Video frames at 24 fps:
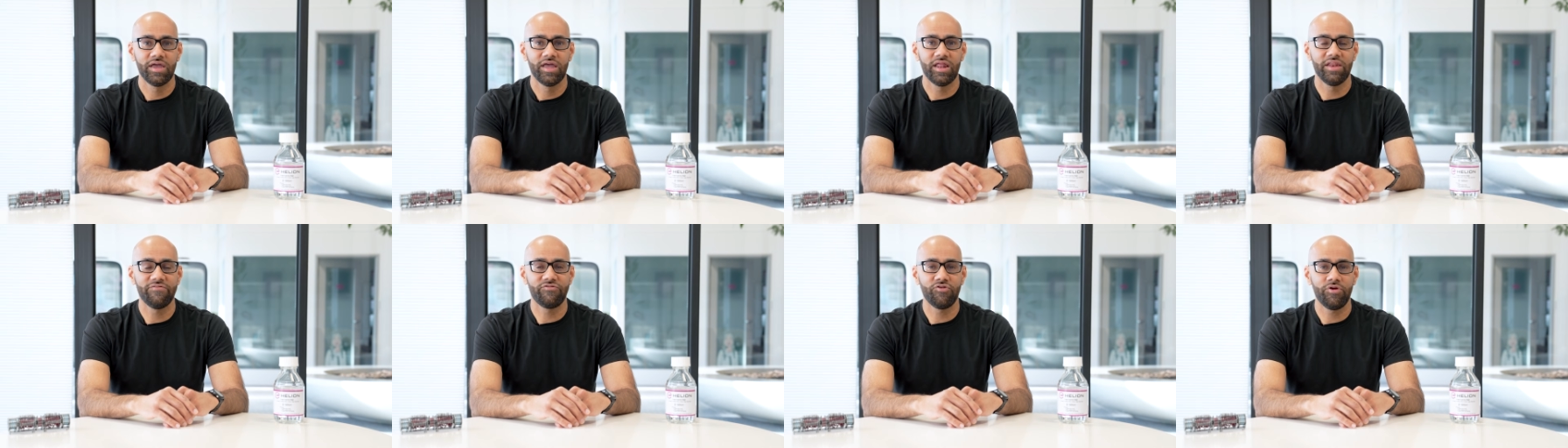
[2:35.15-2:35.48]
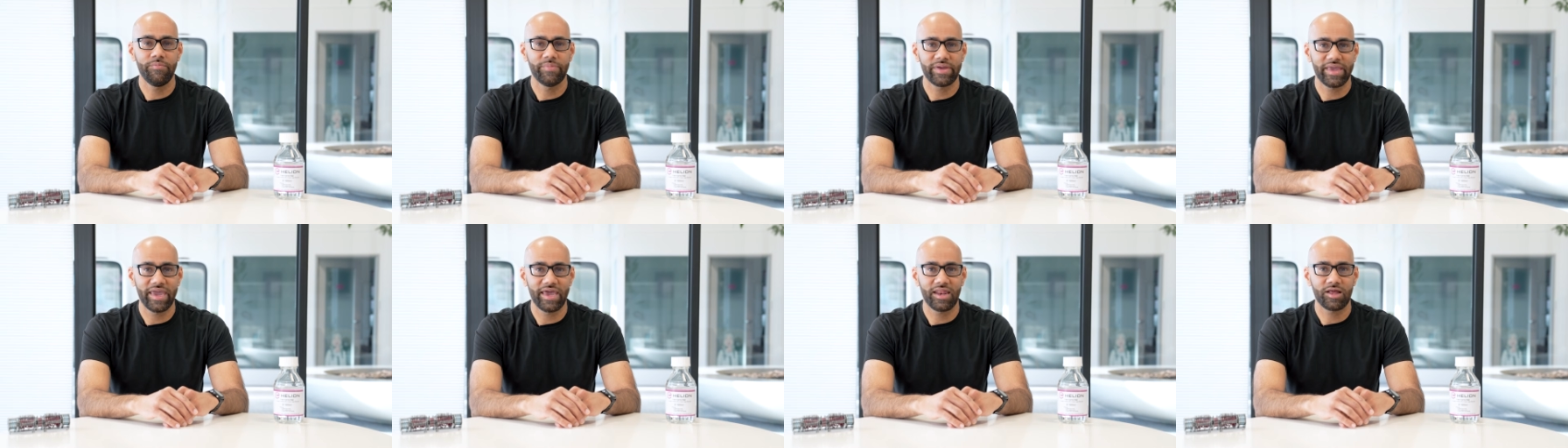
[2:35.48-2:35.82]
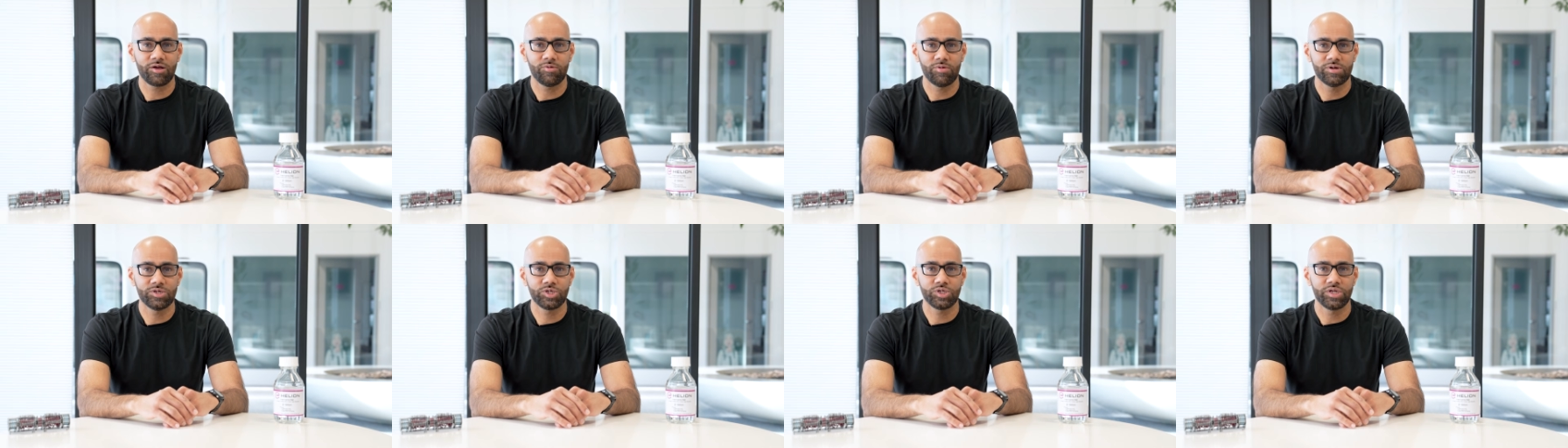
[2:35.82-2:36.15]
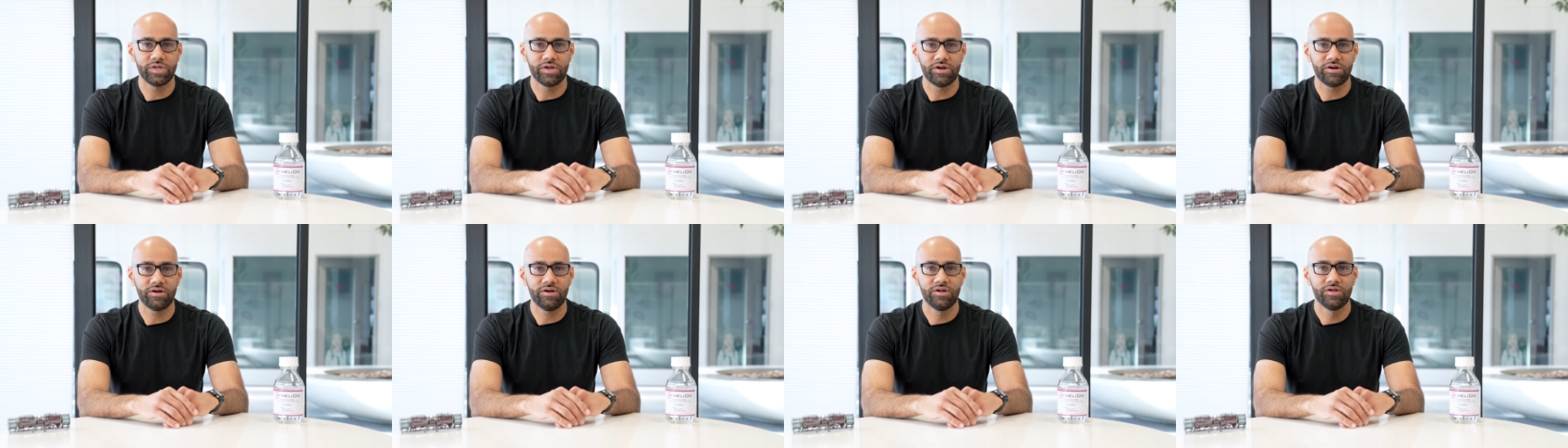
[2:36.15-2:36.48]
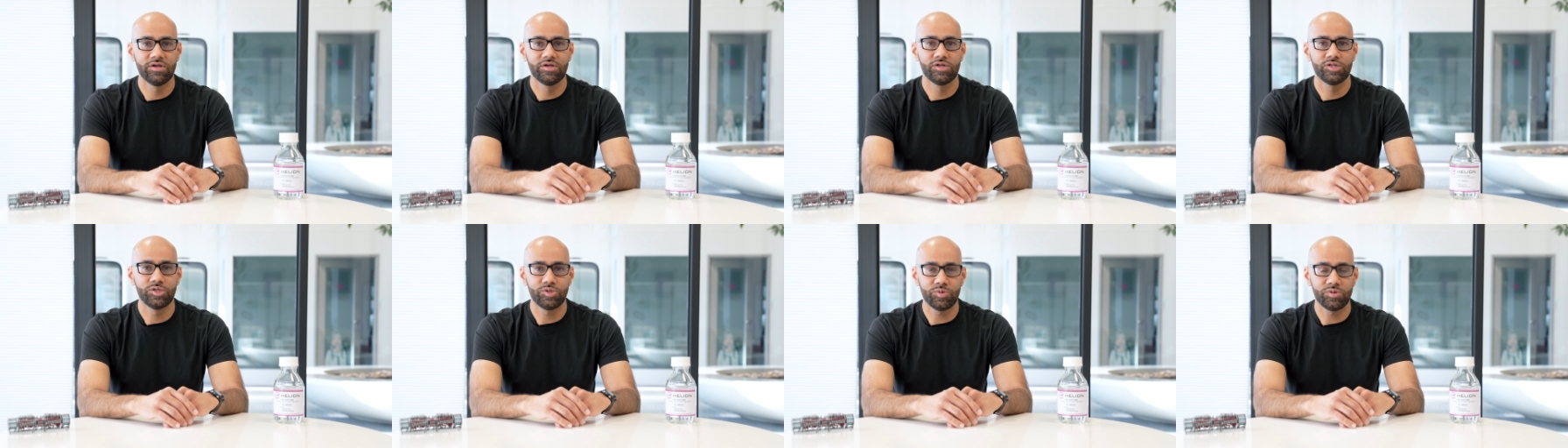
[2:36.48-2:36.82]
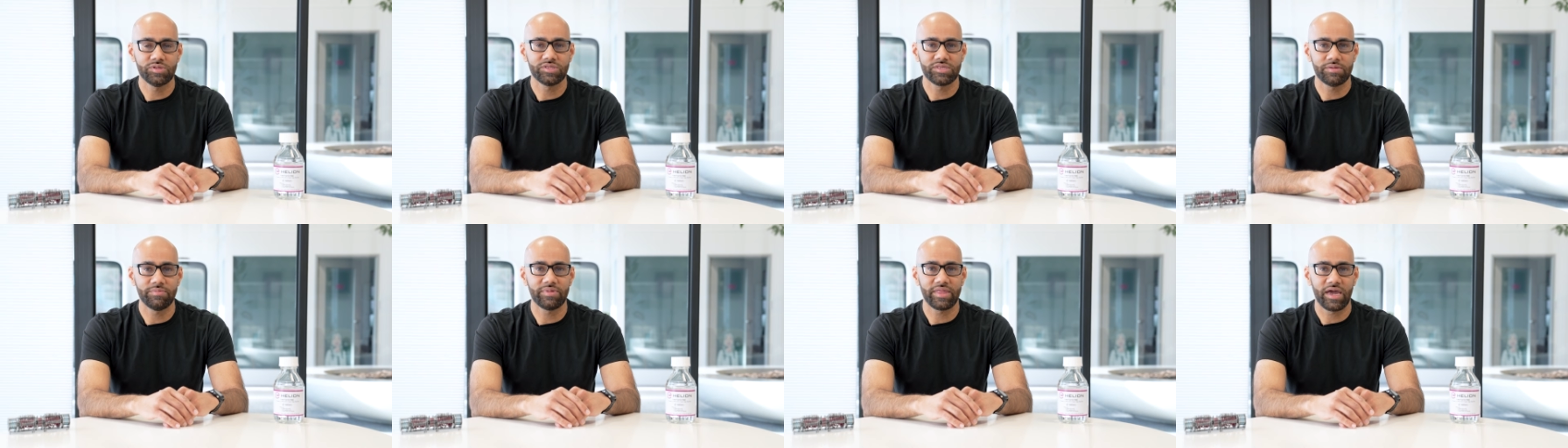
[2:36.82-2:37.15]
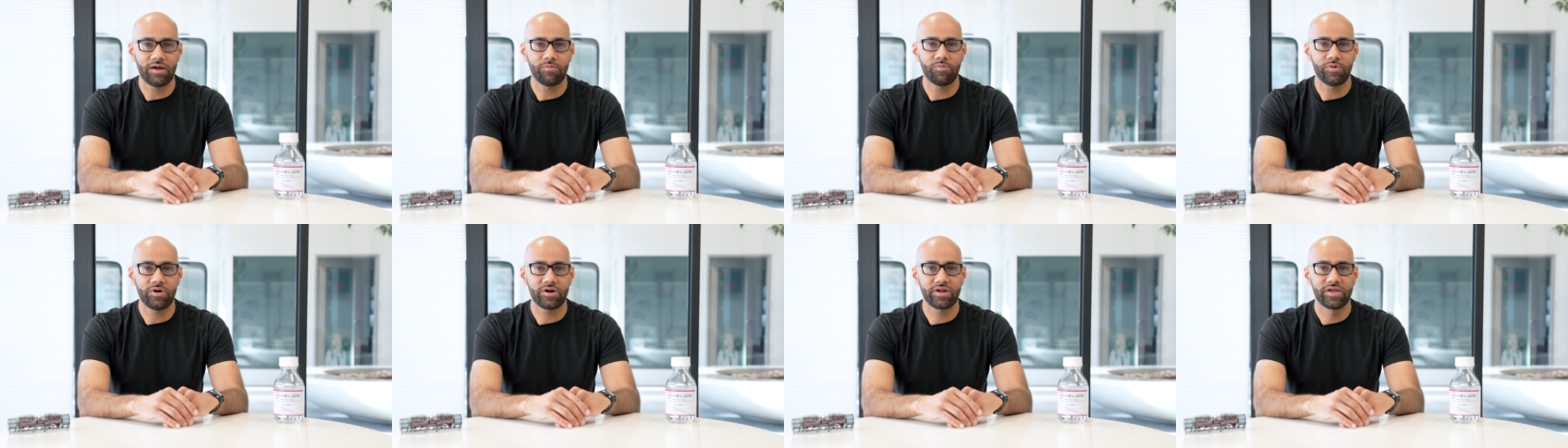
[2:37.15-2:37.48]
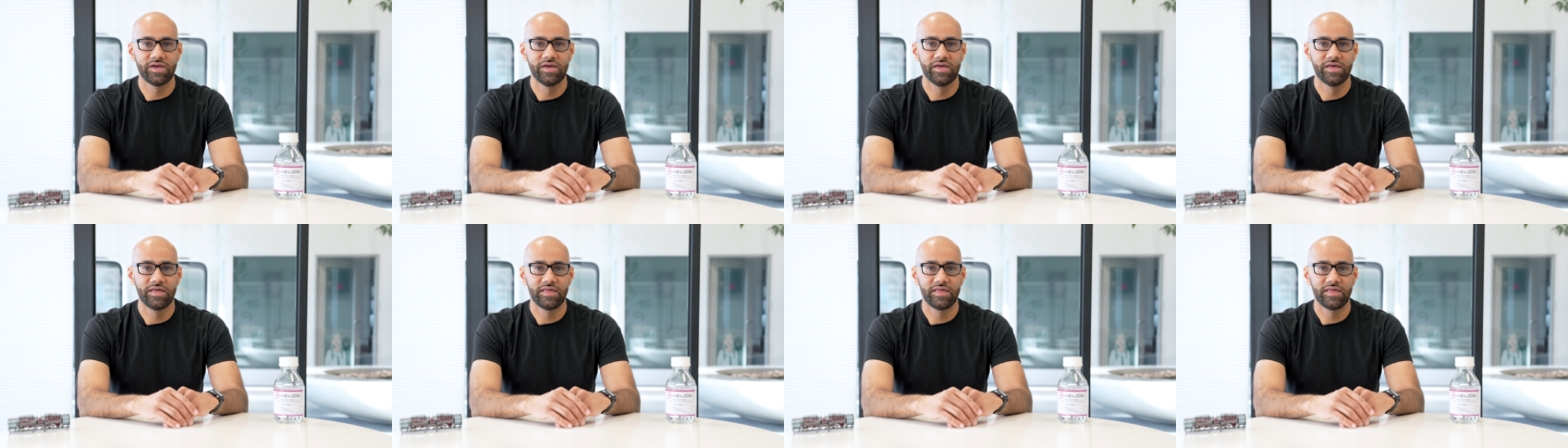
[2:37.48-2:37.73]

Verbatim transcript: If you're a mechanical engineer doing some of that work,